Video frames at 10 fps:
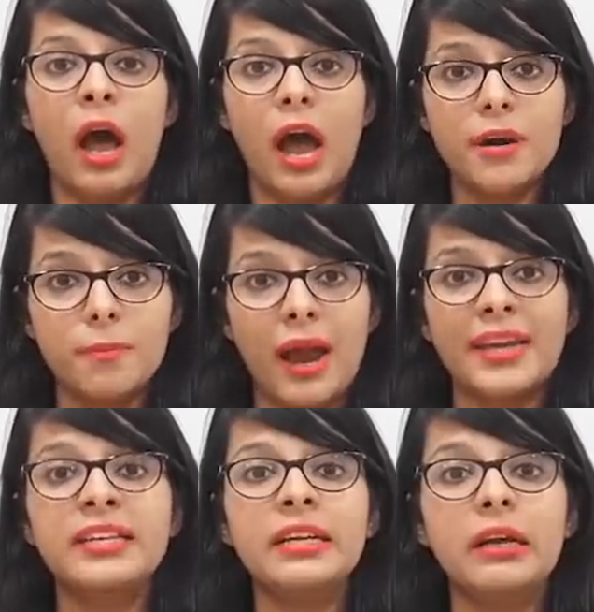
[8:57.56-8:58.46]
our
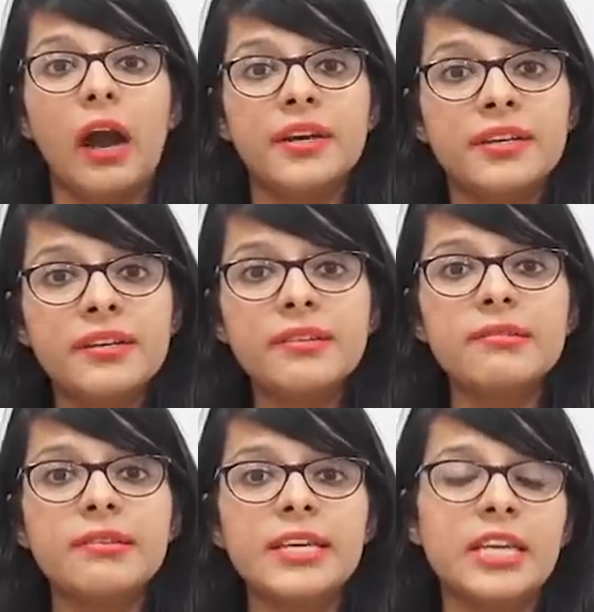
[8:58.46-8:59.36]
mind
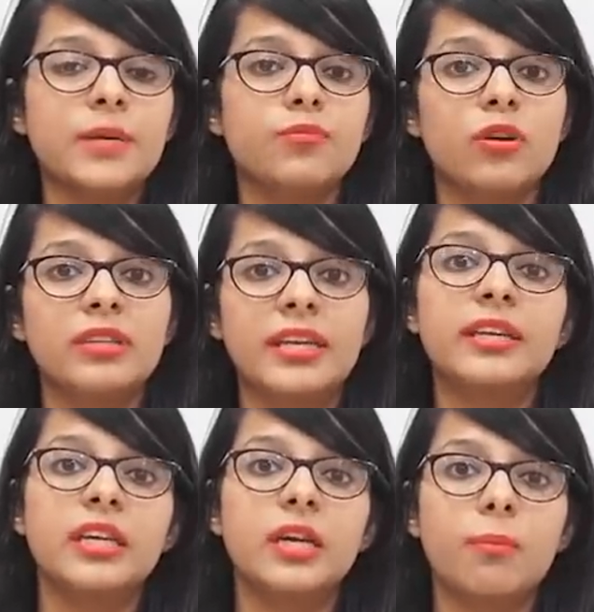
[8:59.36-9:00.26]
continuously keeps on
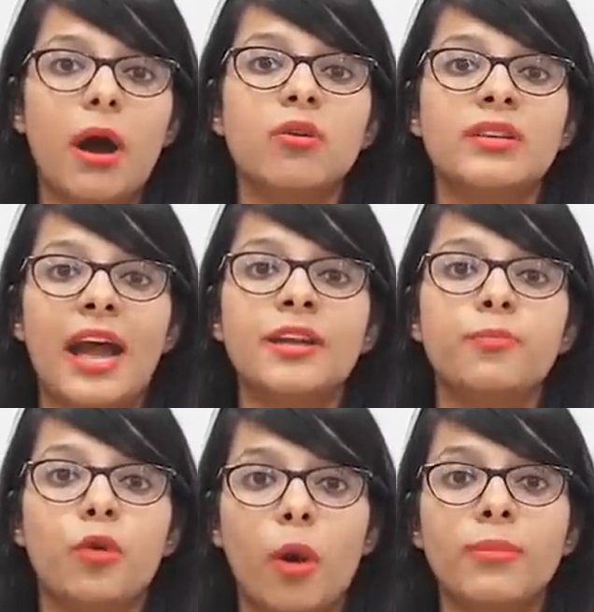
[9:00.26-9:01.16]
thinking about
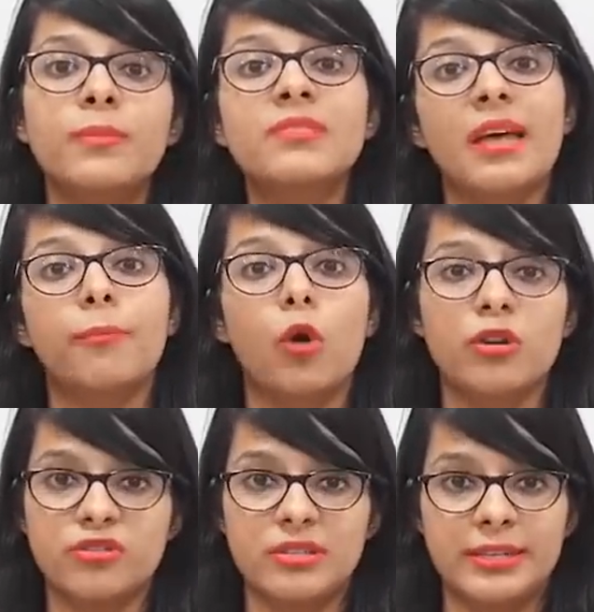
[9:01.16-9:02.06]
that problem
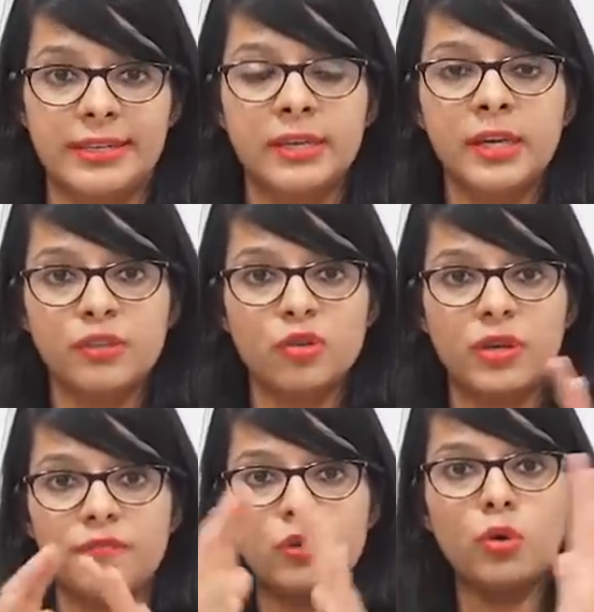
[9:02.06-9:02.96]
subconsciously. So
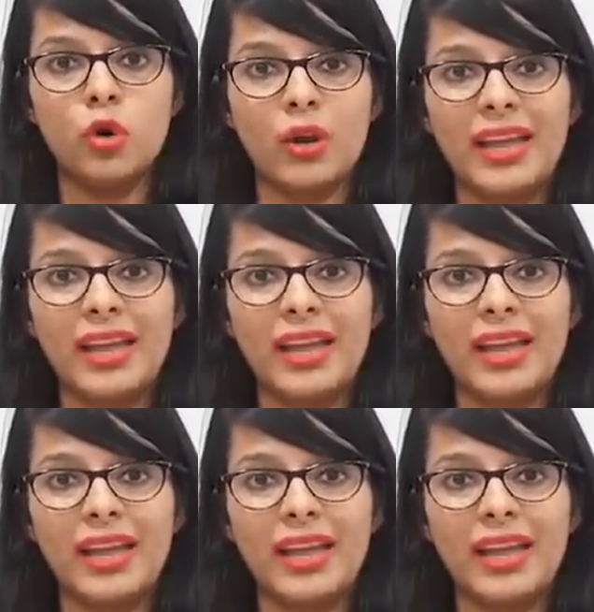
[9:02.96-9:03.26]
if you look